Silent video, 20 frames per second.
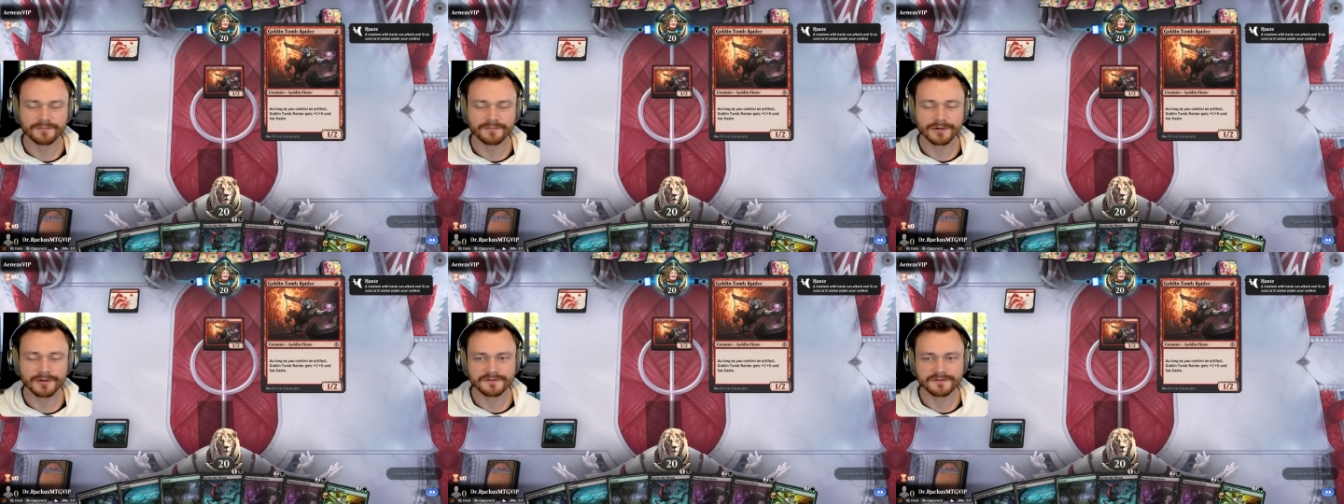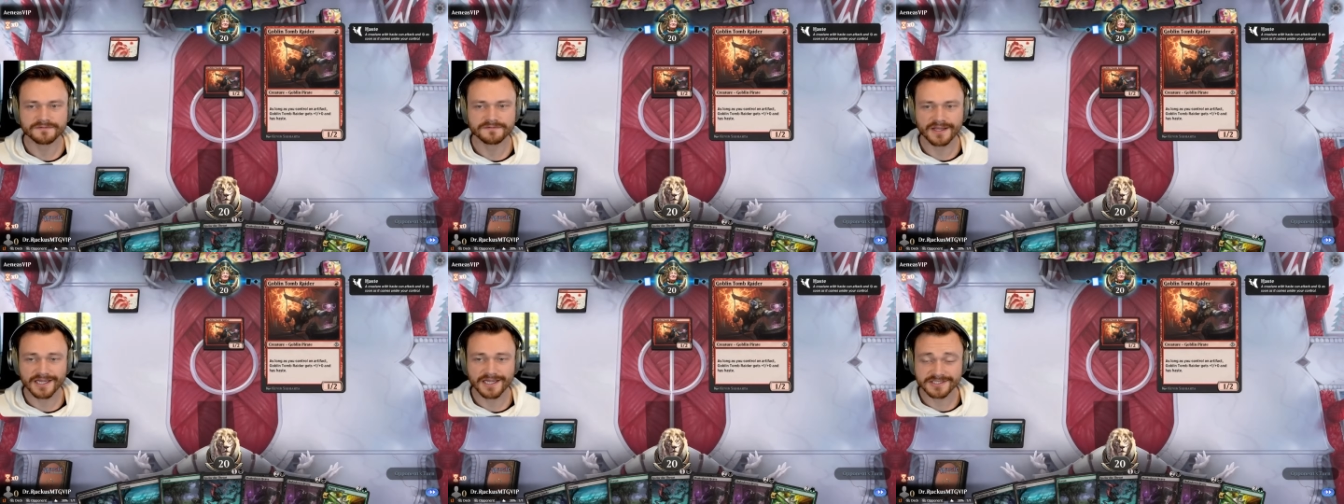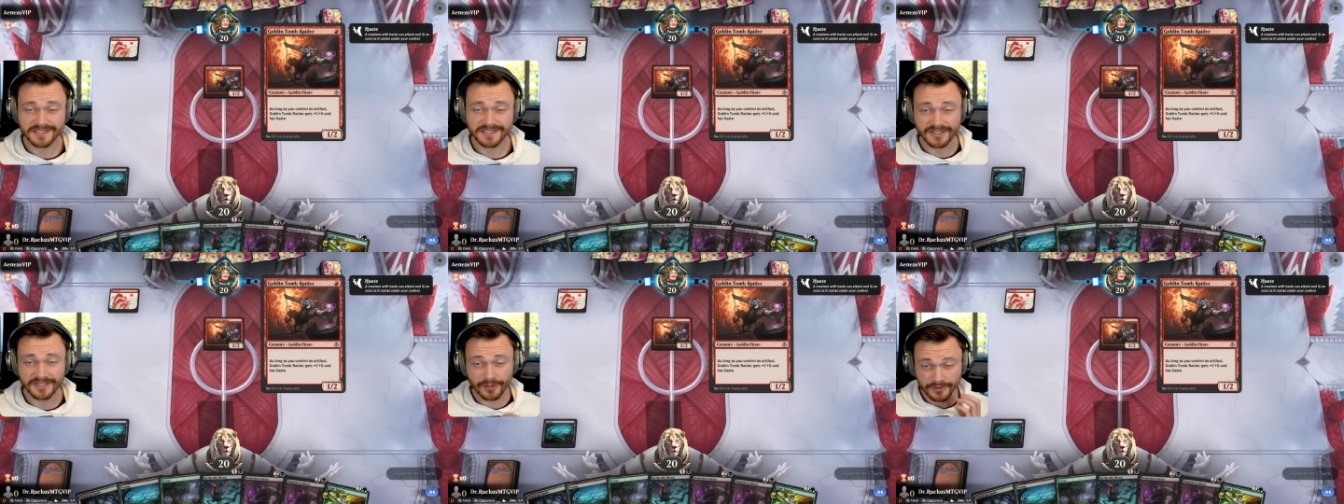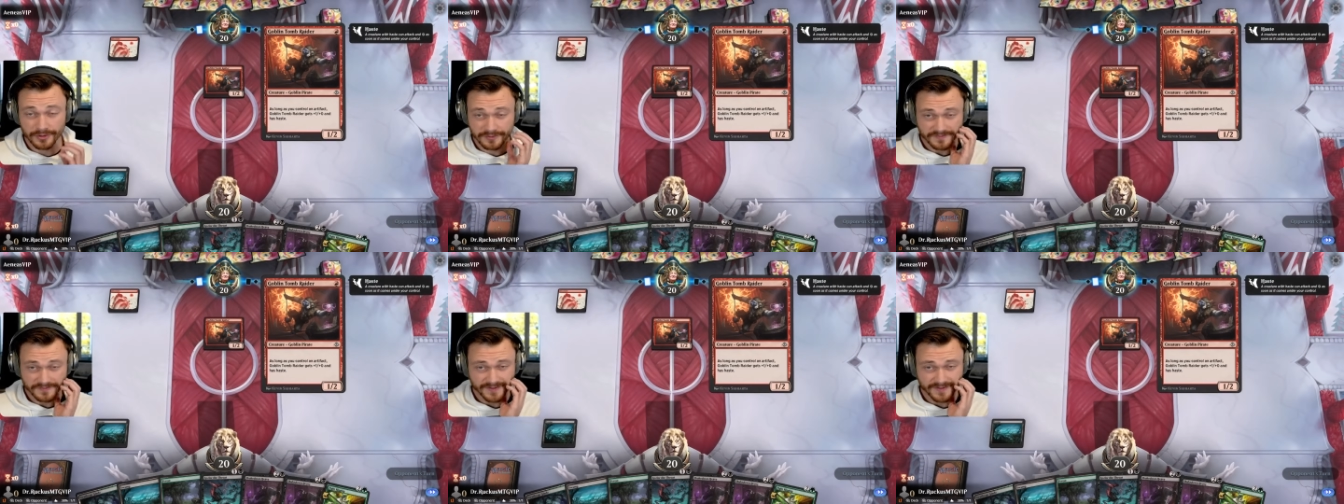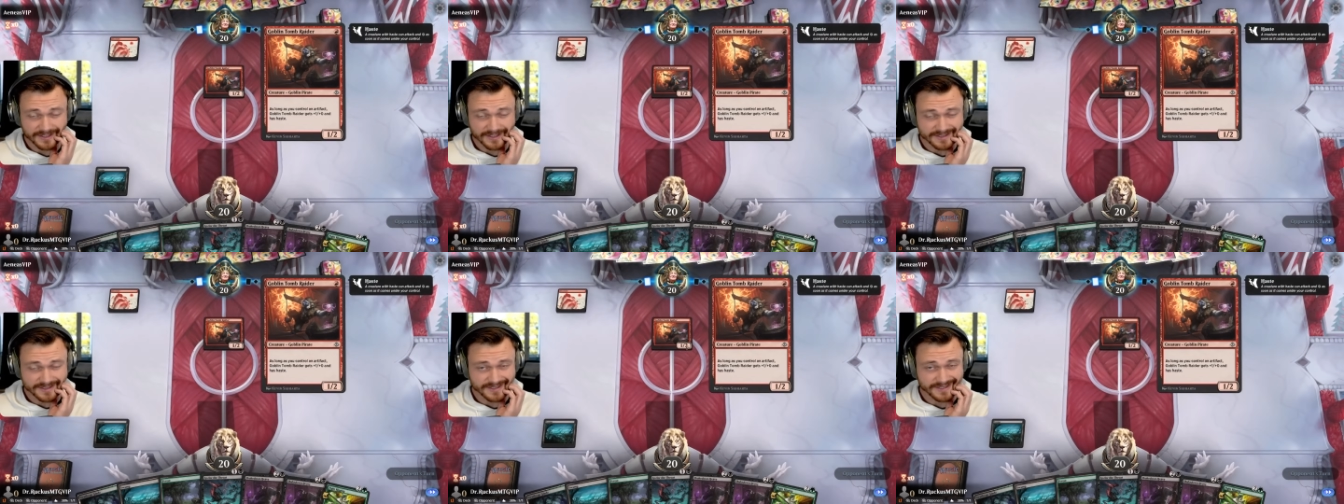probably flash in the
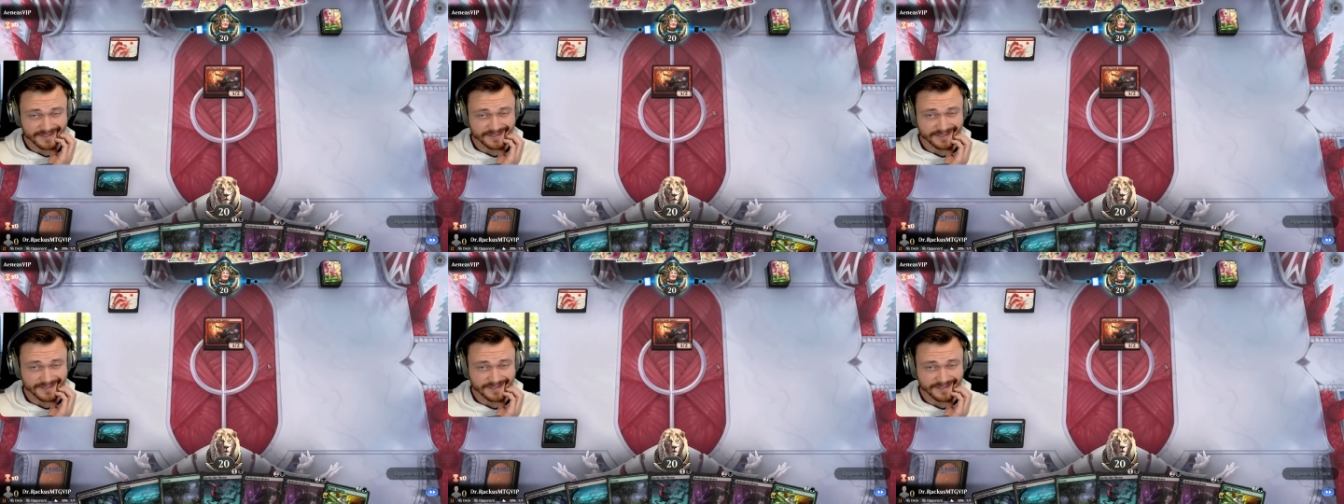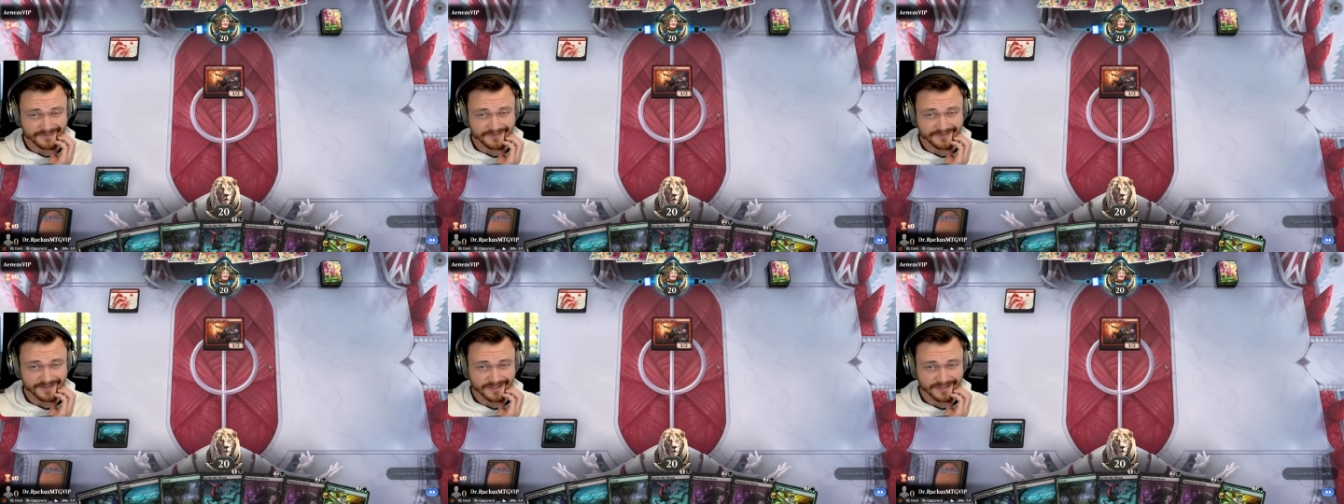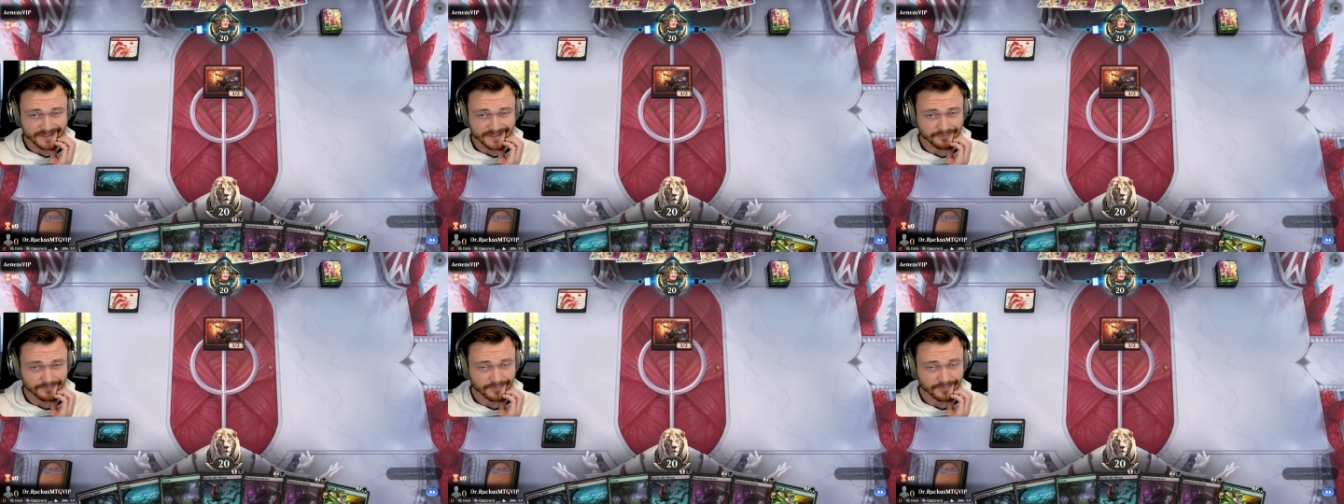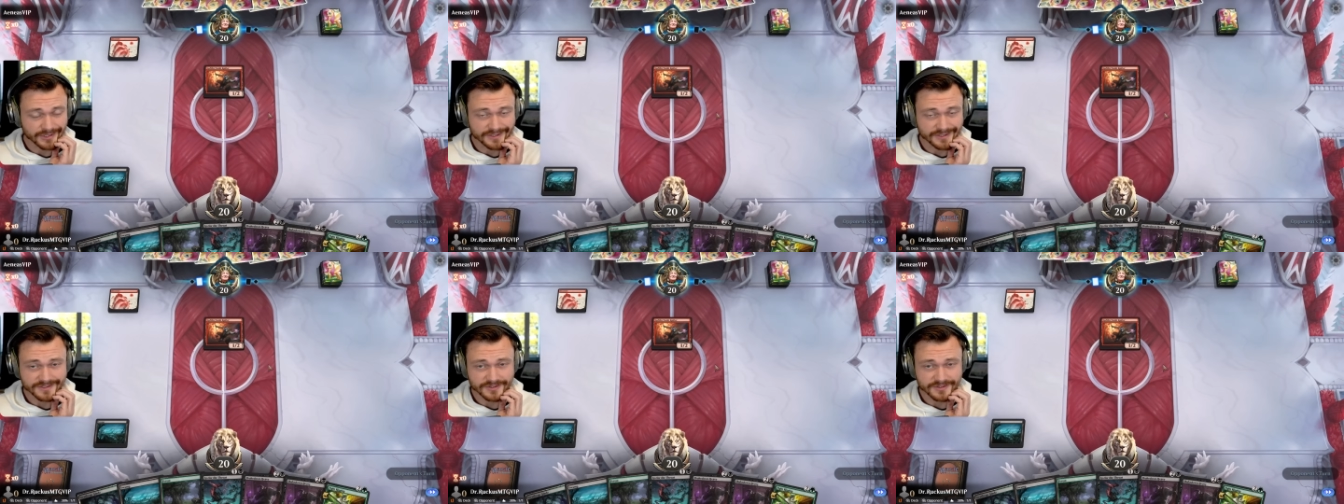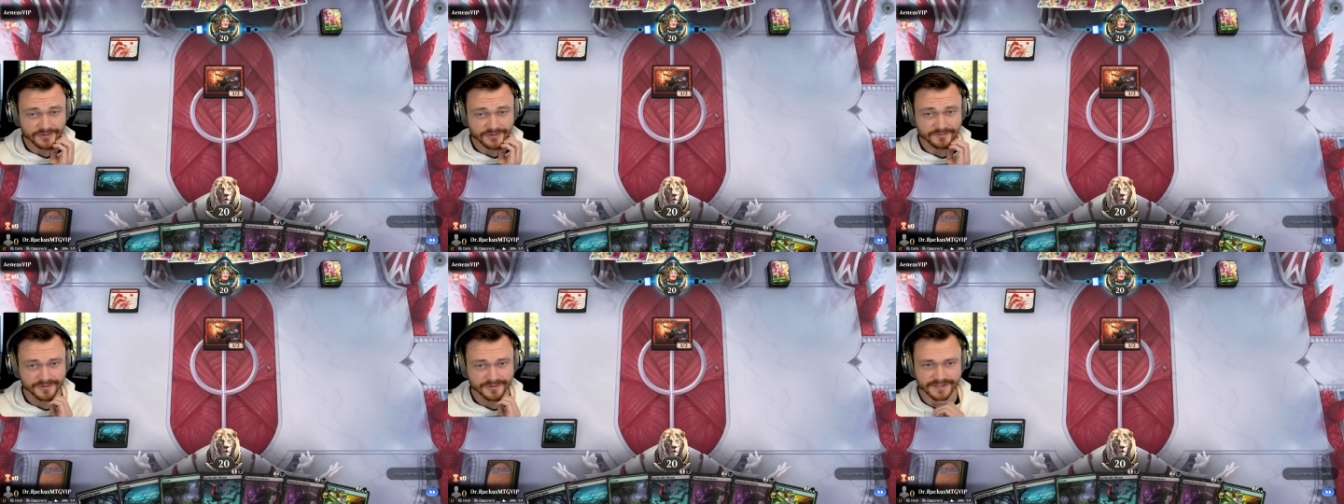artifact that gives like
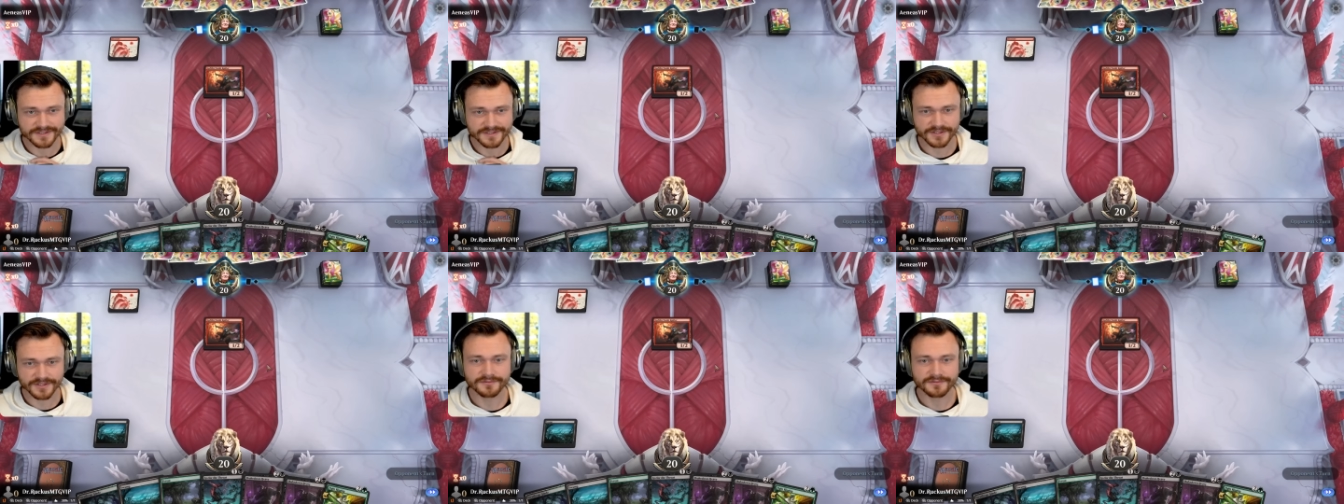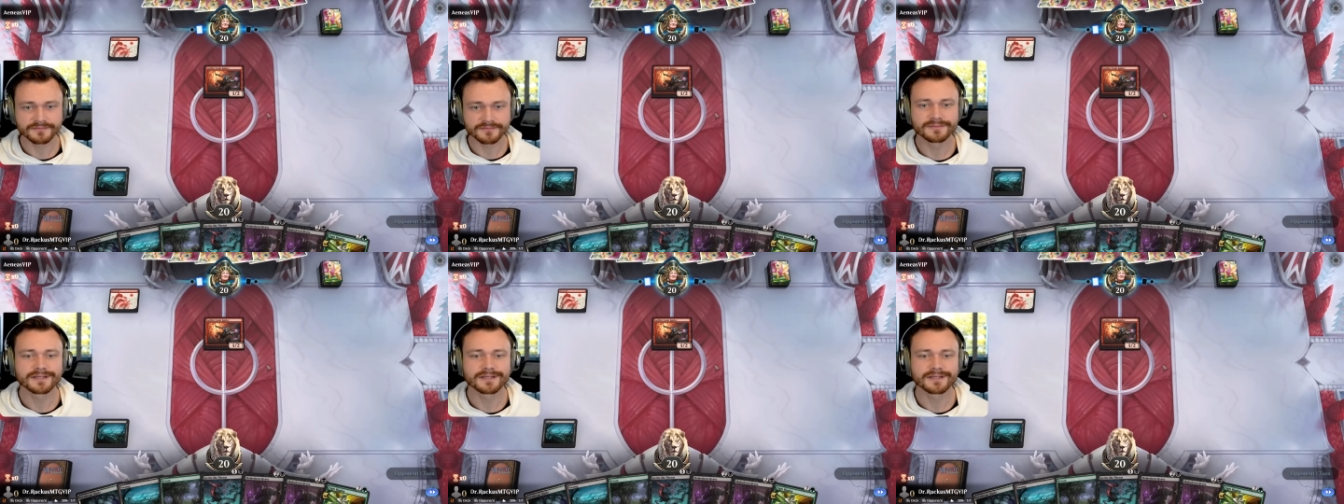+2/+0.